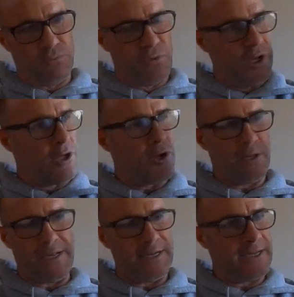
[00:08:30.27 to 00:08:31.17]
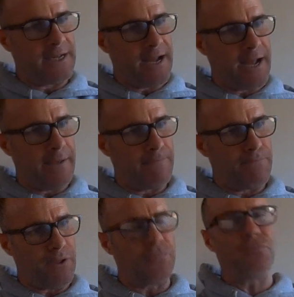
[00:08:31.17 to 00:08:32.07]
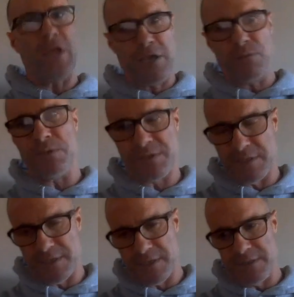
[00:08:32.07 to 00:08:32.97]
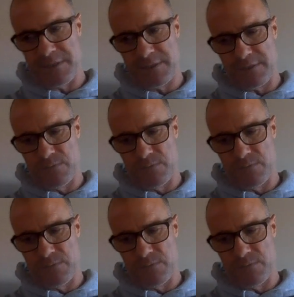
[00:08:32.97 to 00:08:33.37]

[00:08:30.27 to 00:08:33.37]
really early in the game. I think it was the D's.